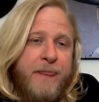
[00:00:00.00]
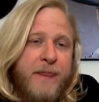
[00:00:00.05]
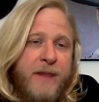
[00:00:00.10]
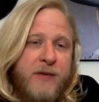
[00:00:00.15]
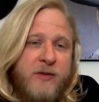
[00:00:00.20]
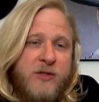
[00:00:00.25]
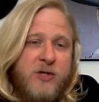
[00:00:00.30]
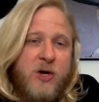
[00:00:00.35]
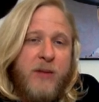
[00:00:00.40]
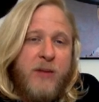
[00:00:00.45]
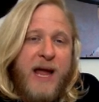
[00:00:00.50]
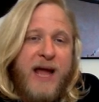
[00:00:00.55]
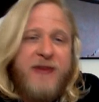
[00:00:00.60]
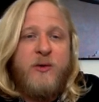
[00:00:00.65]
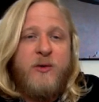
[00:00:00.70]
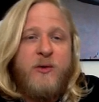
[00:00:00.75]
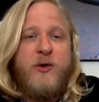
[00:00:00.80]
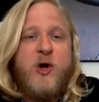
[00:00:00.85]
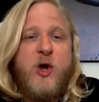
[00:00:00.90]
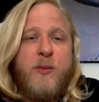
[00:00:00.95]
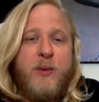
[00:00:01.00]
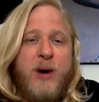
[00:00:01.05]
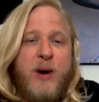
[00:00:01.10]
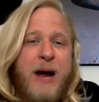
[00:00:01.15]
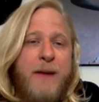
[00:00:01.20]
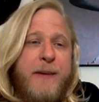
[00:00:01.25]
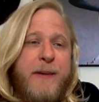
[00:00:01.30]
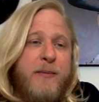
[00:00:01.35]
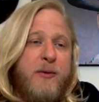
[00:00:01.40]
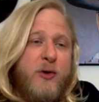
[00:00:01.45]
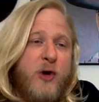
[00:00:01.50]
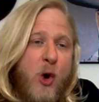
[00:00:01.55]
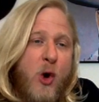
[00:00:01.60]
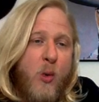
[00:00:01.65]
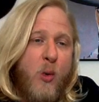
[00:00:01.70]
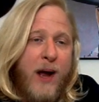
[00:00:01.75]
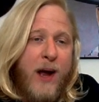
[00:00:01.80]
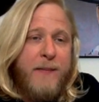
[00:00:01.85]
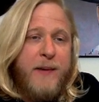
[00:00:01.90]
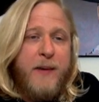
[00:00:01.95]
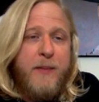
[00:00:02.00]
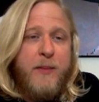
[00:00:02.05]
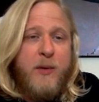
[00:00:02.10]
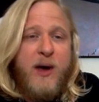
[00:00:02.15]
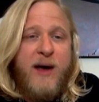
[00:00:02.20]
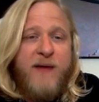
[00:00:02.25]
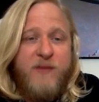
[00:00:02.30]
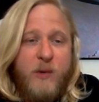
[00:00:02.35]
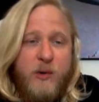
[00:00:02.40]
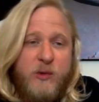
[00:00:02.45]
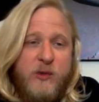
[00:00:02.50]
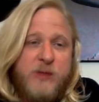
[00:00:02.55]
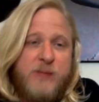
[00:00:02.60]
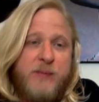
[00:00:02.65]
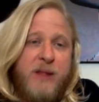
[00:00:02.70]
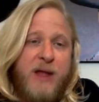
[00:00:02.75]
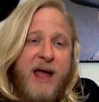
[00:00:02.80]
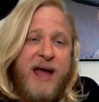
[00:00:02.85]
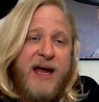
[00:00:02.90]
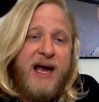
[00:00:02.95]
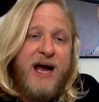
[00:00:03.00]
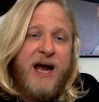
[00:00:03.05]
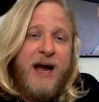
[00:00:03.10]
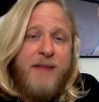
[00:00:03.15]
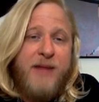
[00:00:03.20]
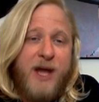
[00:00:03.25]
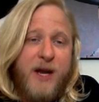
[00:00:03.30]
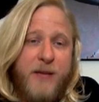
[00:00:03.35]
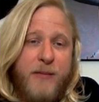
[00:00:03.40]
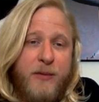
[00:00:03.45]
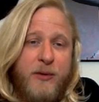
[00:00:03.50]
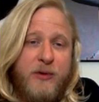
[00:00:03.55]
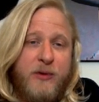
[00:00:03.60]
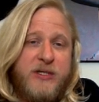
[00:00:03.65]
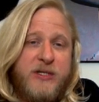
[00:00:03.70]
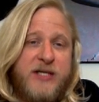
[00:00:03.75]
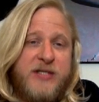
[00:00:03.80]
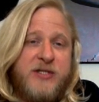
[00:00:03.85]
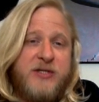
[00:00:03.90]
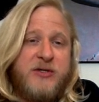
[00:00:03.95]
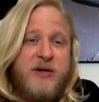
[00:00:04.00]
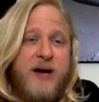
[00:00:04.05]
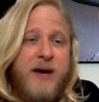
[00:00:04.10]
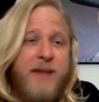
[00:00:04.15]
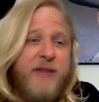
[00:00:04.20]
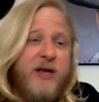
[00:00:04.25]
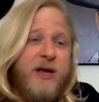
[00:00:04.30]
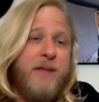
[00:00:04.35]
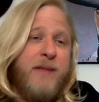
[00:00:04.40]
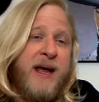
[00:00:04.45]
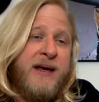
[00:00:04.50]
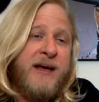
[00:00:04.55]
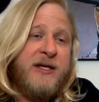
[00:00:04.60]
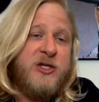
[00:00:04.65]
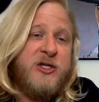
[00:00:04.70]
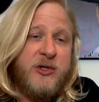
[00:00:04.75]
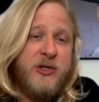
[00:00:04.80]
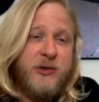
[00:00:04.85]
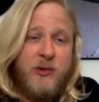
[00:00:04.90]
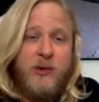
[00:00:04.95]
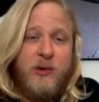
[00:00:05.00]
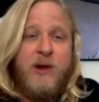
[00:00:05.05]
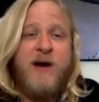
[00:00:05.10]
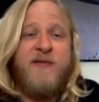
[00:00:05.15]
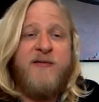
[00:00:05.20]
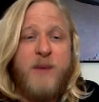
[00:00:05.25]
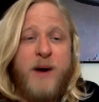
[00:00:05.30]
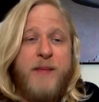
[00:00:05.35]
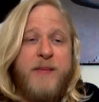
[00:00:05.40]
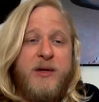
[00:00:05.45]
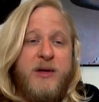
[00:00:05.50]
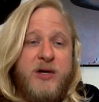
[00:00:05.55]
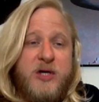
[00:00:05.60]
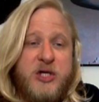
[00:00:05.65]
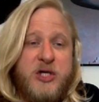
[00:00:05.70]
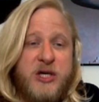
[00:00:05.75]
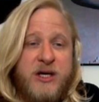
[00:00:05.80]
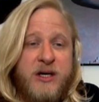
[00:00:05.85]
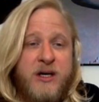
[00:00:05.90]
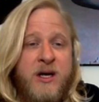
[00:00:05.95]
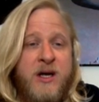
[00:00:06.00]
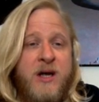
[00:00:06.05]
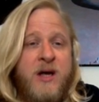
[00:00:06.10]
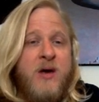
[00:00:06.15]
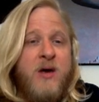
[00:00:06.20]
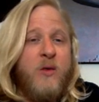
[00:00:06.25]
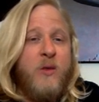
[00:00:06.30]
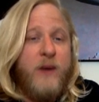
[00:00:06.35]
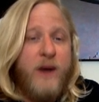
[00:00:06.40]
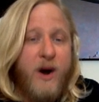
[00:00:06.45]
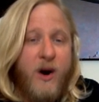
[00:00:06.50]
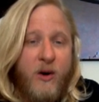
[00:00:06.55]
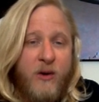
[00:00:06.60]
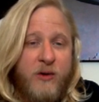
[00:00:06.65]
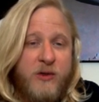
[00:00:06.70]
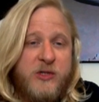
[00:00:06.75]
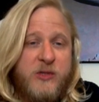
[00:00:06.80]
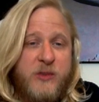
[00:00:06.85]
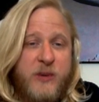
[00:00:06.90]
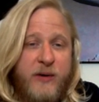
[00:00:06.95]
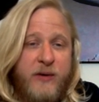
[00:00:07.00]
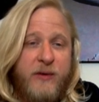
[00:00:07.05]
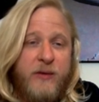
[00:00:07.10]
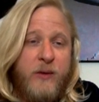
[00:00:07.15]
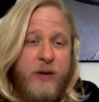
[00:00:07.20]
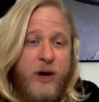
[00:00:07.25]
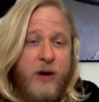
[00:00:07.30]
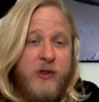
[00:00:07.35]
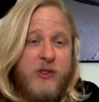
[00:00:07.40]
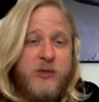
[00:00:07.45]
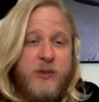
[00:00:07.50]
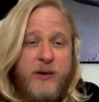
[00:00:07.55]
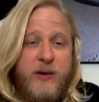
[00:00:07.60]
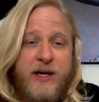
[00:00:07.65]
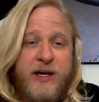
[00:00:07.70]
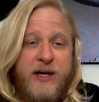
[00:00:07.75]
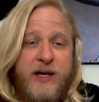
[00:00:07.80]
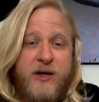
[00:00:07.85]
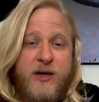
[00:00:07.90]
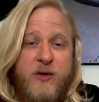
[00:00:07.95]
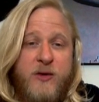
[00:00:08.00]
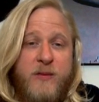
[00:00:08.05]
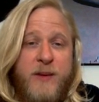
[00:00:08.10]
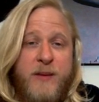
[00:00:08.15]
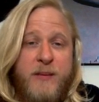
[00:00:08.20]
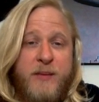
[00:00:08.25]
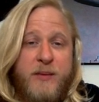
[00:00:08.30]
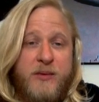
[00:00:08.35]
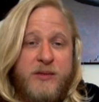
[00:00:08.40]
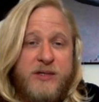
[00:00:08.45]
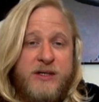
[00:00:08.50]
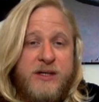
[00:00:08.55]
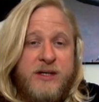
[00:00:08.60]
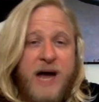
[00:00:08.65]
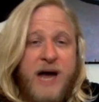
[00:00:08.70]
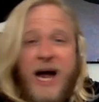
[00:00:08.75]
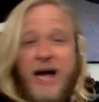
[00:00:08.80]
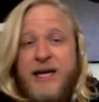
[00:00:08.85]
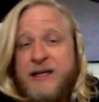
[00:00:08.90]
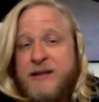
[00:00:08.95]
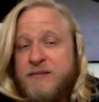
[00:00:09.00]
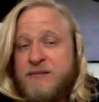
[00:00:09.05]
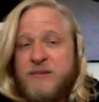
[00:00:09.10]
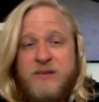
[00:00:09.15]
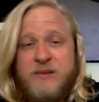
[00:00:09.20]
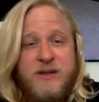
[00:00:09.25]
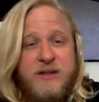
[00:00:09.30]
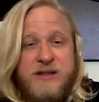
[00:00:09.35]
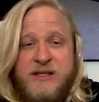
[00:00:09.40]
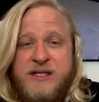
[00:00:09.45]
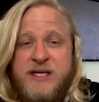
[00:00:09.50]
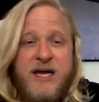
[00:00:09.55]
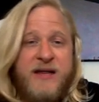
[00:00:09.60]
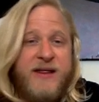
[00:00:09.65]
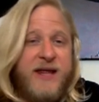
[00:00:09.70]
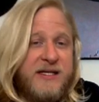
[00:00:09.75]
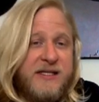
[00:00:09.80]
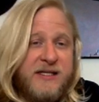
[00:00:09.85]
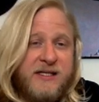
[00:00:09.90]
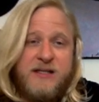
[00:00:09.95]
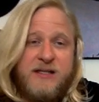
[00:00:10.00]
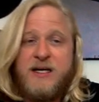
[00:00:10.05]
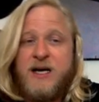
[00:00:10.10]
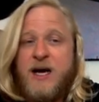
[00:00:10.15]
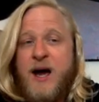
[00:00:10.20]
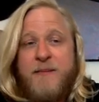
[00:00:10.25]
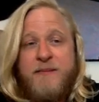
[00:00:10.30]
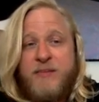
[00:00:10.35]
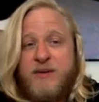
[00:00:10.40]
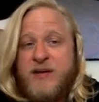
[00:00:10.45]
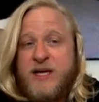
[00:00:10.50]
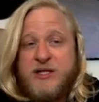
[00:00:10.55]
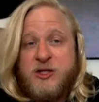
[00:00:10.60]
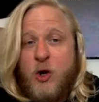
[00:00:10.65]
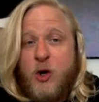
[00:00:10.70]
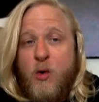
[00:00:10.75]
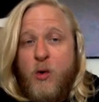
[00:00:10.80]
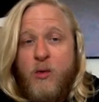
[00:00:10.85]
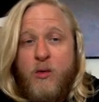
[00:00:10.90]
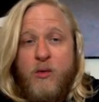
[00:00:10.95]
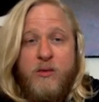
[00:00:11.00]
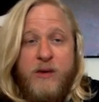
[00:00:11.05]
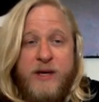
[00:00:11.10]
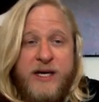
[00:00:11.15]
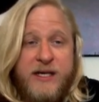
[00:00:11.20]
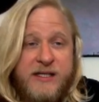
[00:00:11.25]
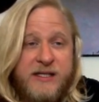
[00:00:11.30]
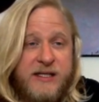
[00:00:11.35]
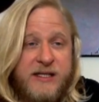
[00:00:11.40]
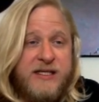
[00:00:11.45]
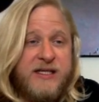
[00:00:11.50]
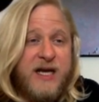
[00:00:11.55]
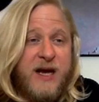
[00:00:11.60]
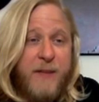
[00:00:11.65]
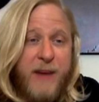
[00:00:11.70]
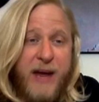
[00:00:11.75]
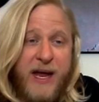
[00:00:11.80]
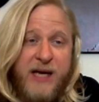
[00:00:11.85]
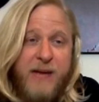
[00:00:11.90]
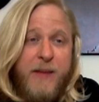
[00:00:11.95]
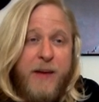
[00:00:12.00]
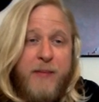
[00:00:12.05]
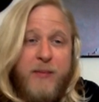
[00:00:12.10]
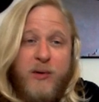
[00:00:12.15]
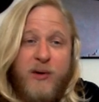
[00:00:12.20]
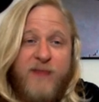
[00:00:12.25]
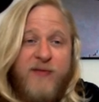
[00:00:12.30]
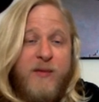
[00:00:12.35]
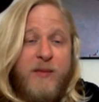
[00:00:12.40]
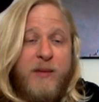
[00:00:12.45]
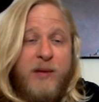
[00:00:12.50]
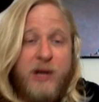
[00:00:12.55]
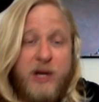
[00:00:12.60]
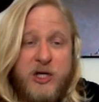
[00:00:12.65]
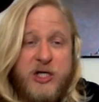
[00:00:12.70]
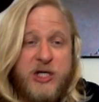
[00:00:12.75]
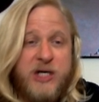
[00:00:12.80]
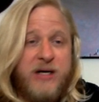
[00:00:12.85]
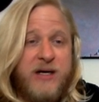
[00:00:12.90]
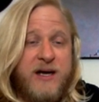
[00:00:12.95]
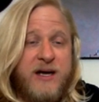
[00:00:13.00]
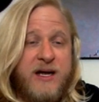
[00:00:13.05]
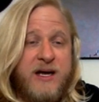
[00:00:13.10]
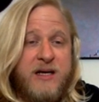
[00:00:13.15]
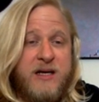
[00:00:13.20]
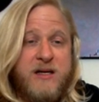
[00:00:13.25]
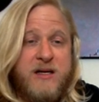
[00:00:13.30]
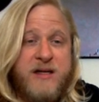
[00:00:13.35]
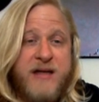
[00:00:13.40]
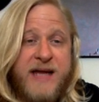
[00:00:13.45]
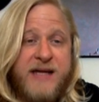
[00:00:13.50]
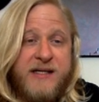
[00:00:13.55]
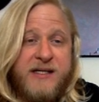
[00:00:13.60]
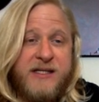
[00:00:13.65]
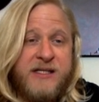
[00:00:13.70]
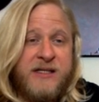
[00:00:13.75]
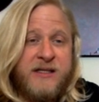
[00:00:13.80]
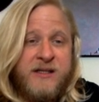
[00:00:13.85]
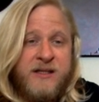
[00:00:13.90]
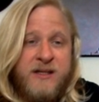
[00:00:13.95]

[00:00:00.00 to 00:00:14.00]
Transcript: was all black. There were no brown people, no white people. Everyone was black. I'm not a protester. I'm the commanding general of my militia. We are swearing in new members. I see, and that's cool. He's a commanding member of a militia, and that is